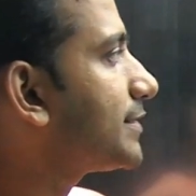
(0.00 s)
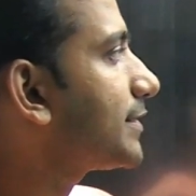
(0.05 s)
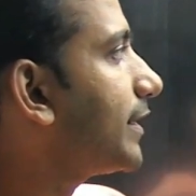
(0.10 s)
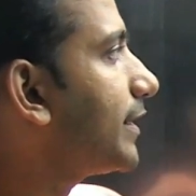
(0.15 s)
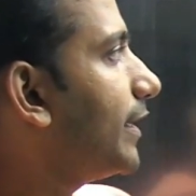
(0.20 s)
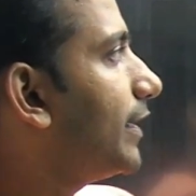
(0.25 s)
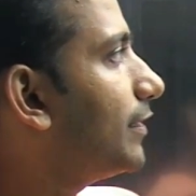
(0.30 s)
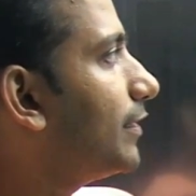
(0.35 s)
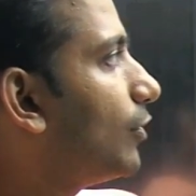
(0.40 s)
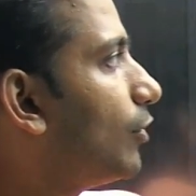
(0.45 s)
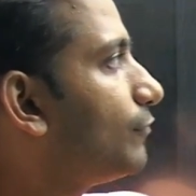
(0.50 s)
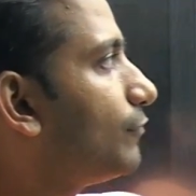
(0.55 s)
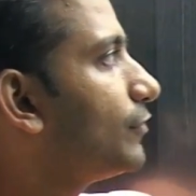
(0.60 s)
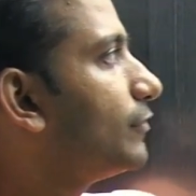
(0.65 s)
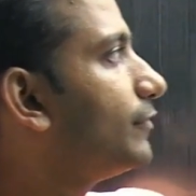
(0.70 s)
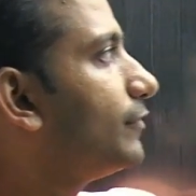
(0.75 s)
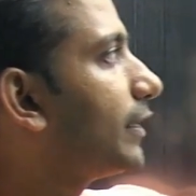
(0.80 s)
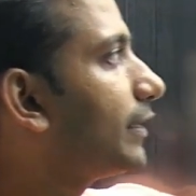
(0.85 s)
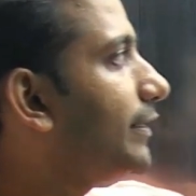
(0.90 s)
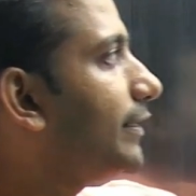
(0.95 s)
scale of
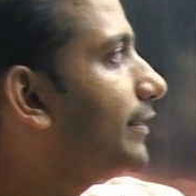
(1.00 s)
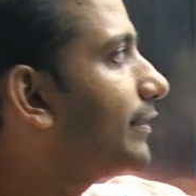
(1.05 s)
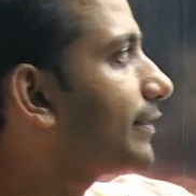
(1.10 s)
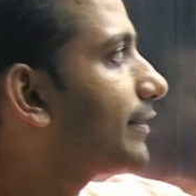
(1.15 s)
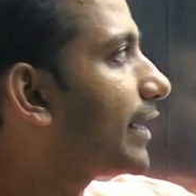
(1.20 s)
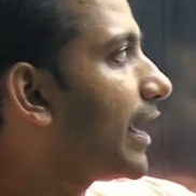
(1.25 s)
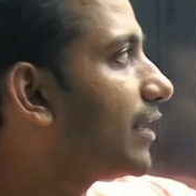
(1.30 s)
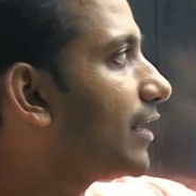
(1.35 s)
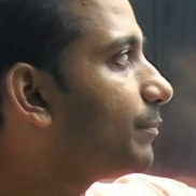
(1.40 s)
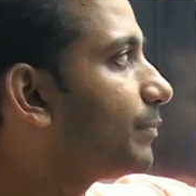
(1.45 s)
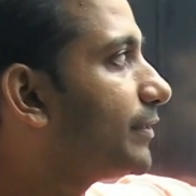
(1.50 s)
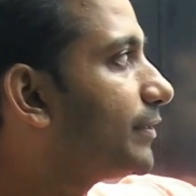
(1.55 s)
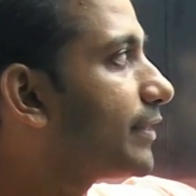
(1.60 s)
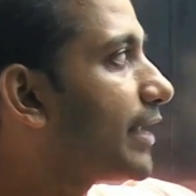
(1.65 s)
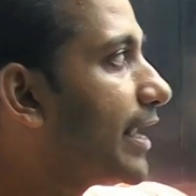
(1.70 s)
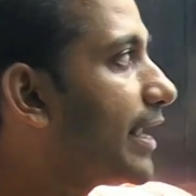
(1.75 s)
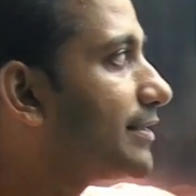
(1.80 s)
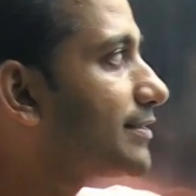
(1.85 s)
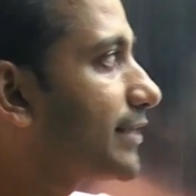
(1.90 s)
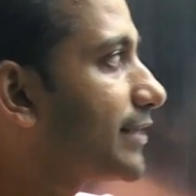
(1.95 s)
a vernier caliper
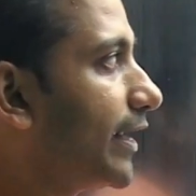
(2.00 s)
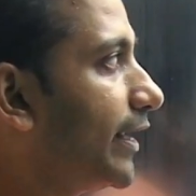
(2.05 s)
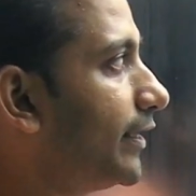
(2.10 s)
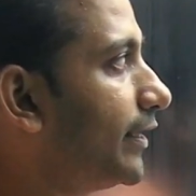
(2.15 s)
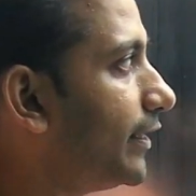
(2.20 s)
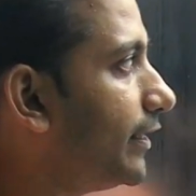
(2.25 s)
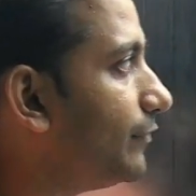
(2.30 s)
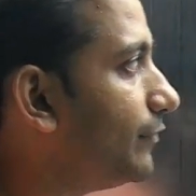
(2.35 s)
has n